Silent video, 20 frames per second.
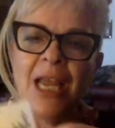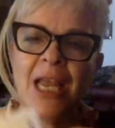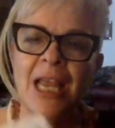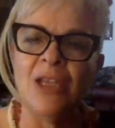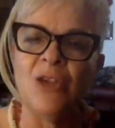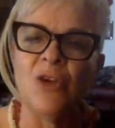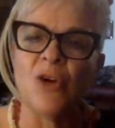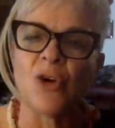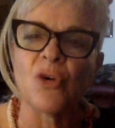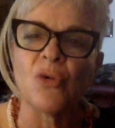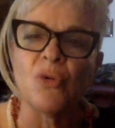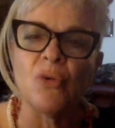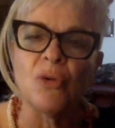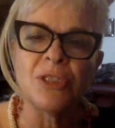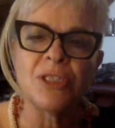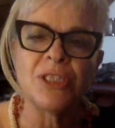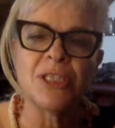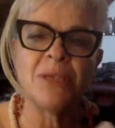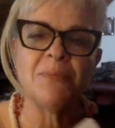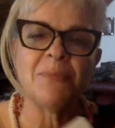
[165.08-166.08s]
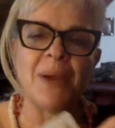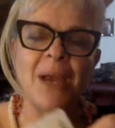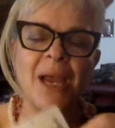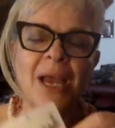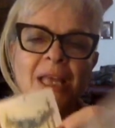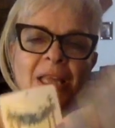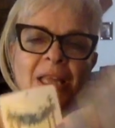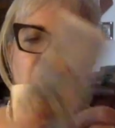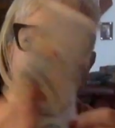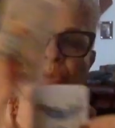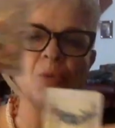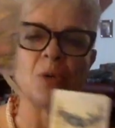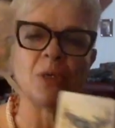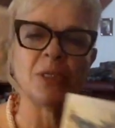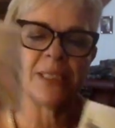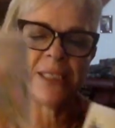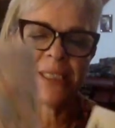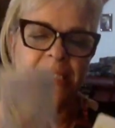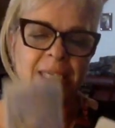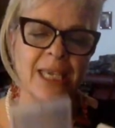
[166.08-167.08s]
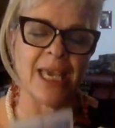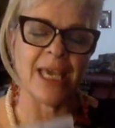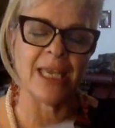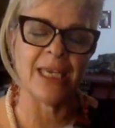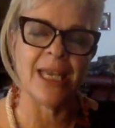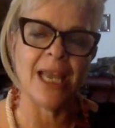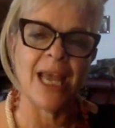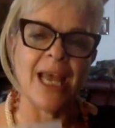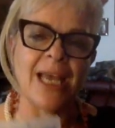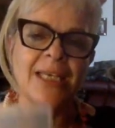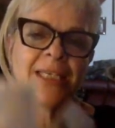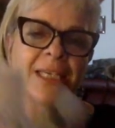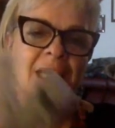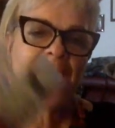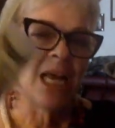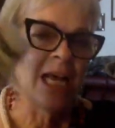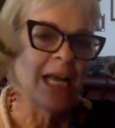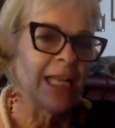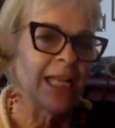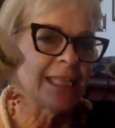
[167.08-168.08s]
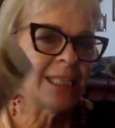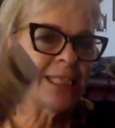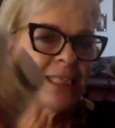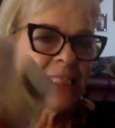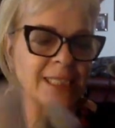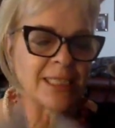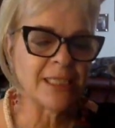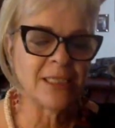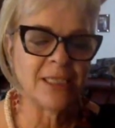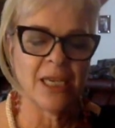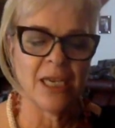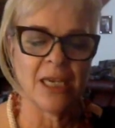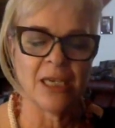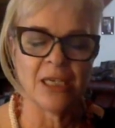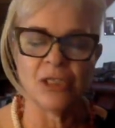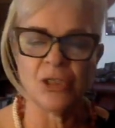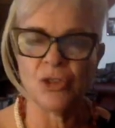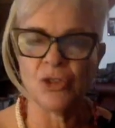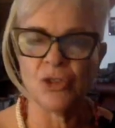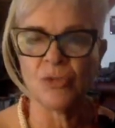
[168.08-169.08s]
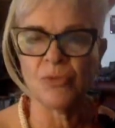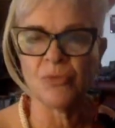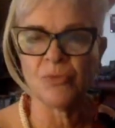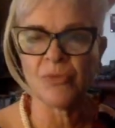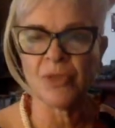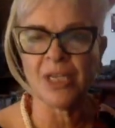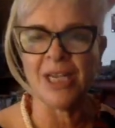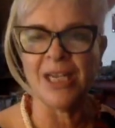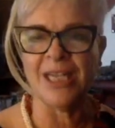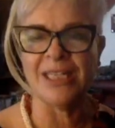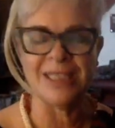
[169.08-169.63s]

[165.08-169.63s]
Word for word: You're crossing paths once again. And listen, uh, uh